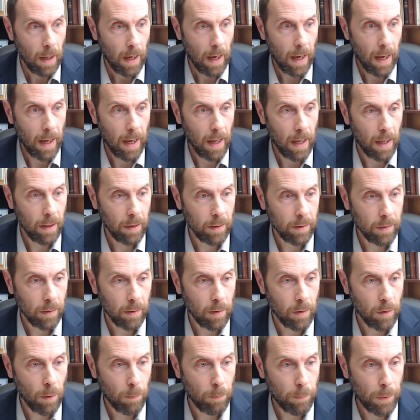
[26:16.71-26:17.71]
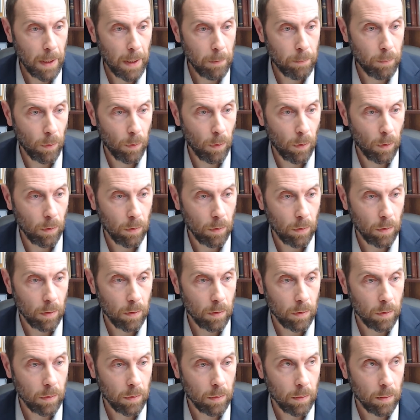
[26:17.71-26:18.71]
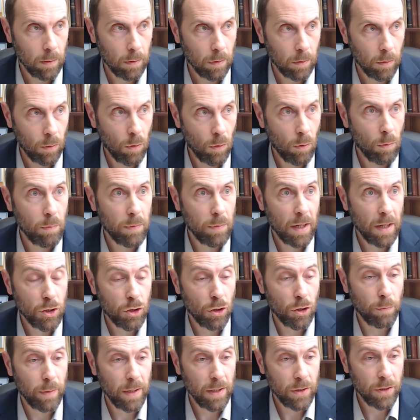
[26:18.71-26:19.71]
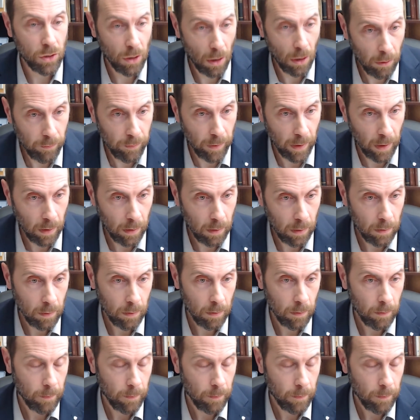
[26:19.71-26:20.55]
and the people whom they should be serving